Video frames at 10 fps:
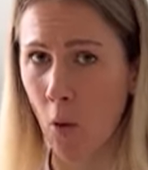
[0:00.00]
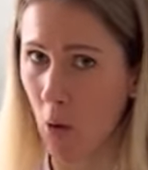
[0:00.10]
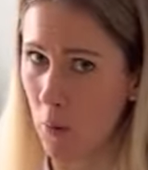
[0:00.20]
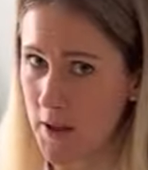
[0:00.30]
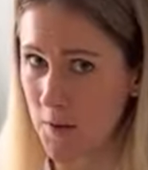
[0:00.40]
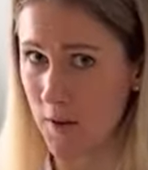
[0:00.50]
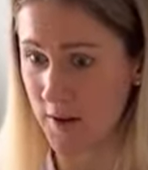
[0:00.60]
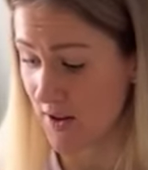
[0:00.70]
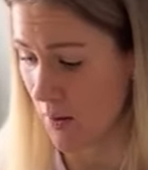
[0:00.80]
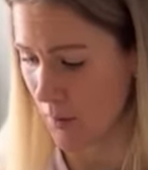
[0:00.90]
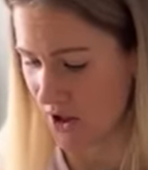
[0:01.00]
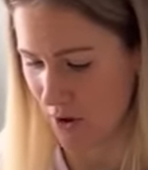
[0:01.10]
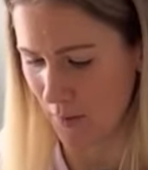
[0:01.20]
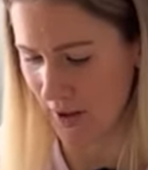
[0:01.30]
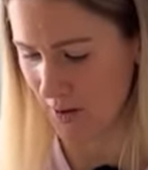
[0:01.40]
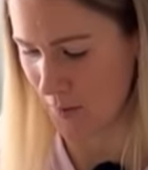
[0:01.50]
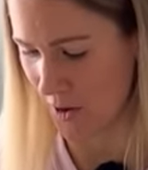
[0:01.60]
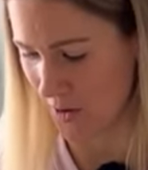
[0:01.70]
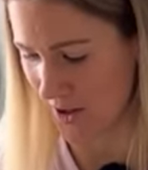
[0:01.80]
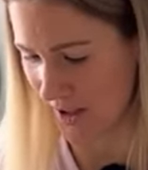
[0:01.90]
always fits the measurements
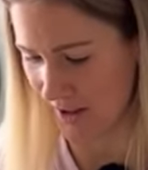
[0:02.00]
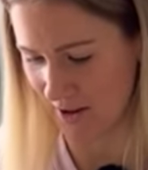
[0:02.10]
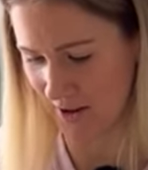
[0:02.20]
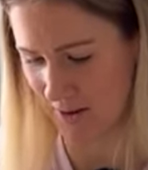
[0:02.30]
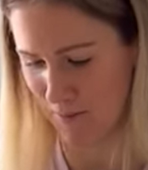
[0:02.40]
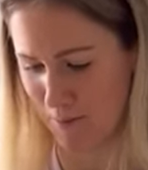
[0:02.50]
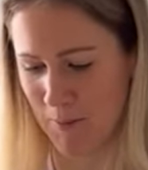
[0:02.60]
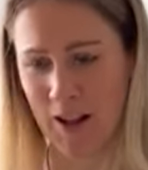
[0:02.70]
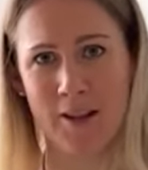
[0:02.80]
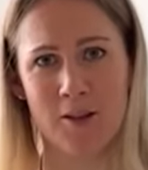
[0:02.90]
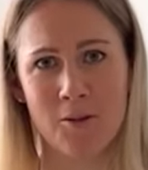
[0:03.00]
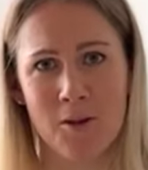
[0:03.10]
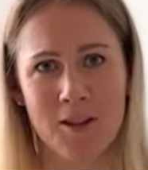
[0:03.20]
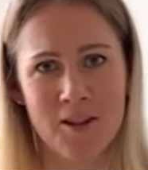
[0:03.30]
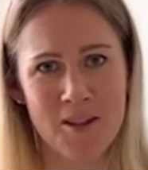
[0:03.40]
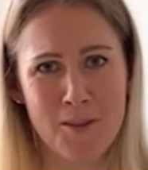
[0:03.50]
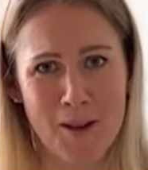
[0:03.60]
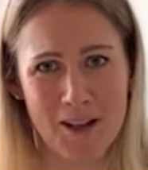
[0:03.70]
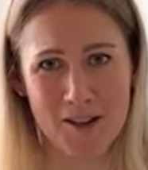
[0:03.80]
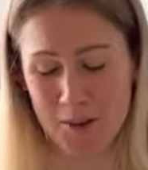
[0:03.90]
because I can just like do this and
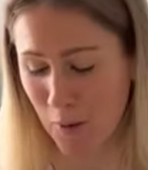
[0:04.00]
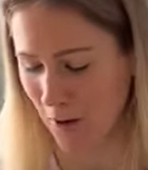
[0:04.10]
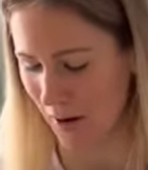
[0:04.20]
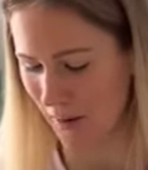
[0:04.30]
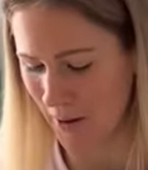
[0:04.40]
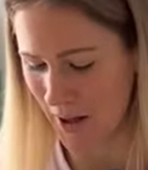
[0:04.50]
make it smaller.